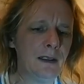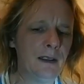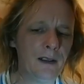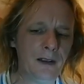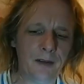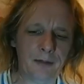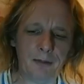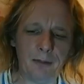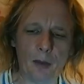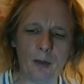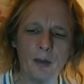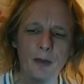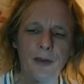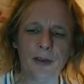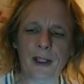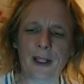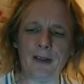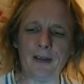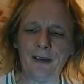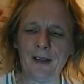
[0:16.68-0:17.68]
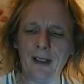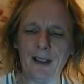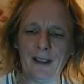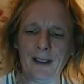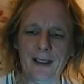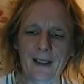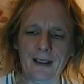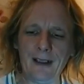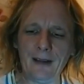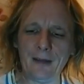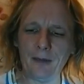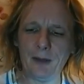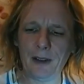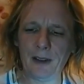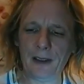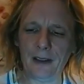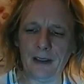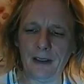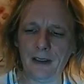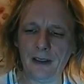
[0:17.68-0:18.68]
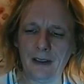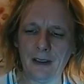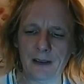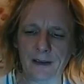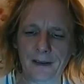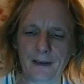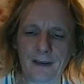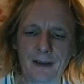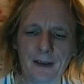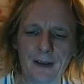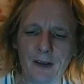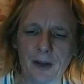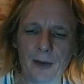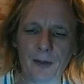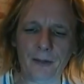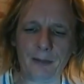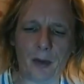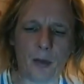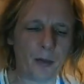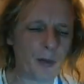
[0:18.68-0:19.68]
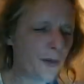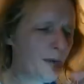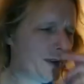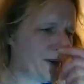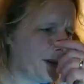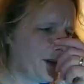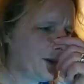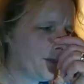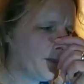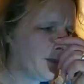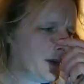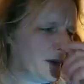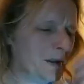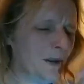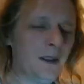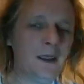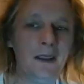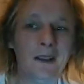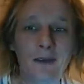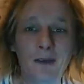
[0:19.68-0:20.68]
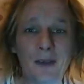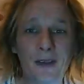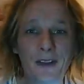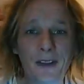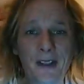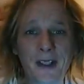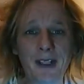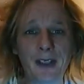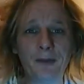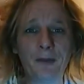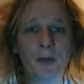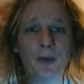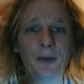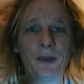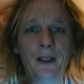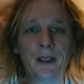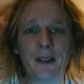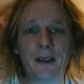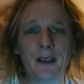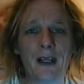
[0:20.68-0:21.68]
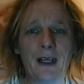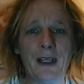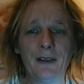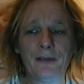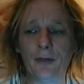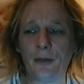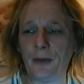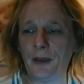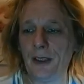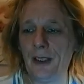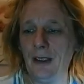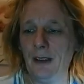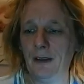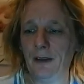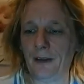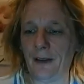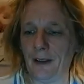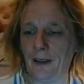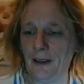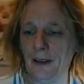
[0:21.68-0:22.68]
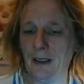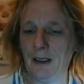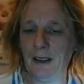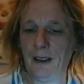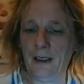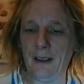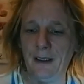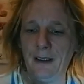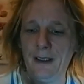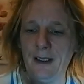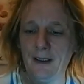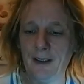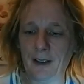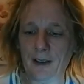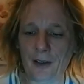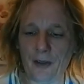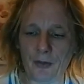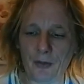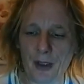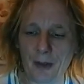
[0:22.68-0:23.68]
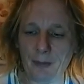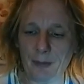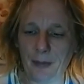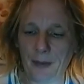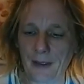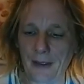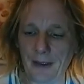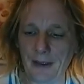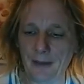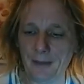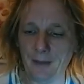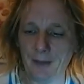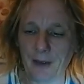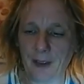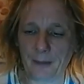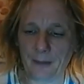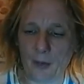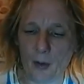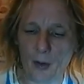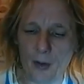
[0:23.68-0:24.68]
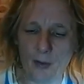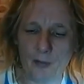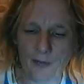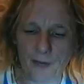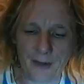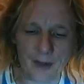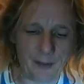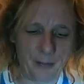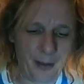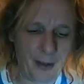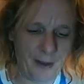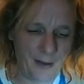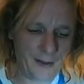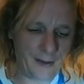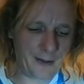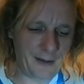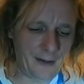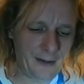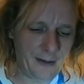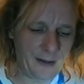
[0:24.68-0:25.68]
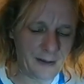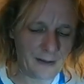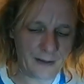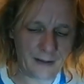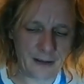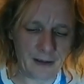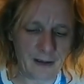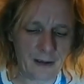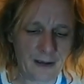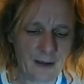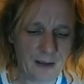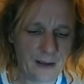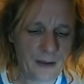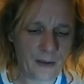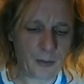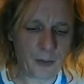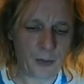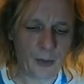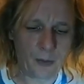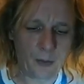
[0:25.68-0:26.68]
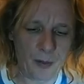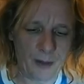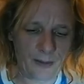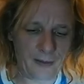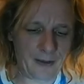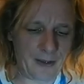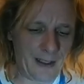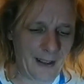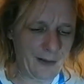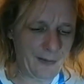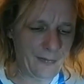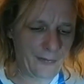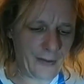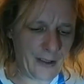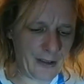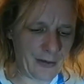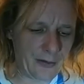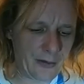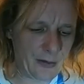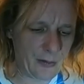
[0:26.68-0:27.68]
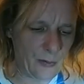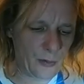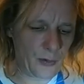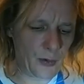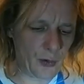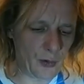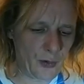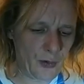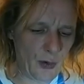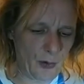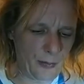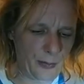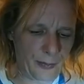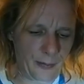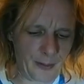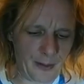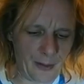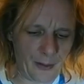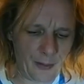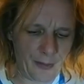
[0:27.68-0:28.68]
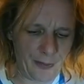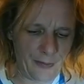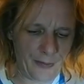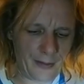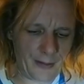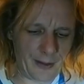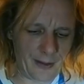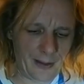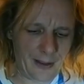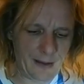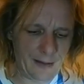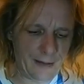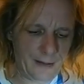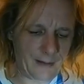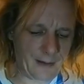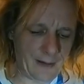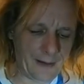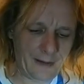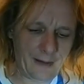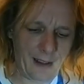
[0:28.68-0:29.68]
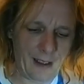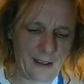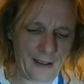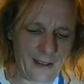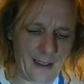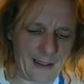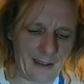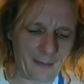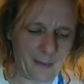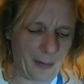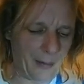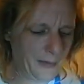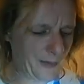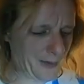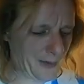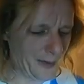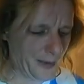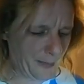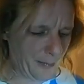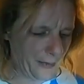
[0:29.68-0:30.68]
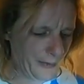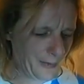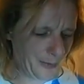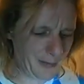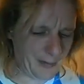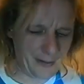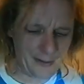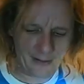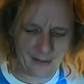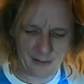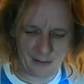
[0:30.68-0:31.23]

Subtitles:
box sets that I get with the unboxing of them. Was I do them on live on here, and then I rip them off and I put the what was live version on YouTube because they gangbuster numbers over there.